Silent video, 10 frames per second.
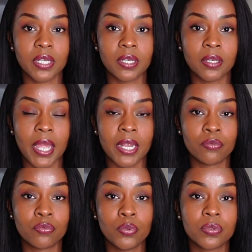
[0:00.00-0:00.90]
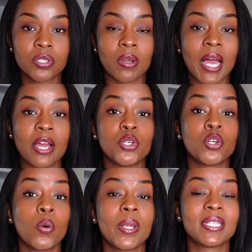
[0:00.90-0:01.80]
and routes to how you're
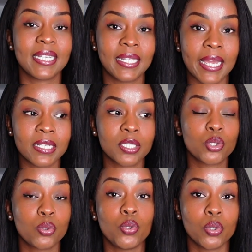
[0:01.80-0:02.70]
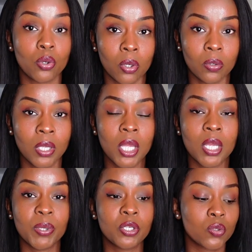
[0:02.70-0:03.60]
going to get to your goal.
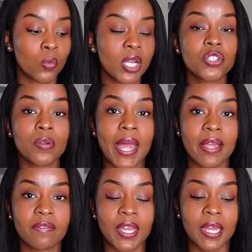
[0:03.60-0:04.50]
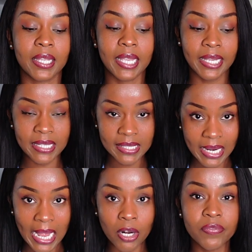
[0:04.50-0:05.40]
Because once you have that, it gets it
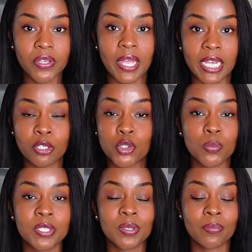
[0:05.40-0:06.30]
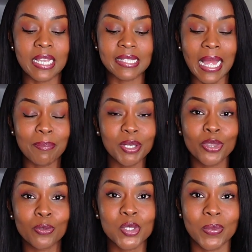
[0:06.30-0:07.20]
out of your head, because you'll be surprised how many
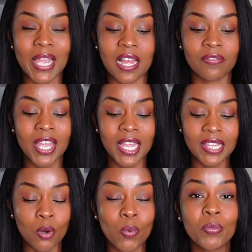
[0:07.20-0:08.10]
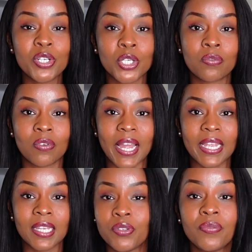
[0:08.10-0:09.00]
thoughts we have that when we don't
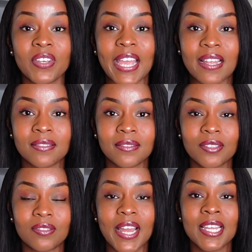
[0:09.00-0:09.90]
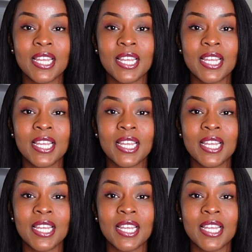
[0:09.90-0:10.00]
write, you forget. right?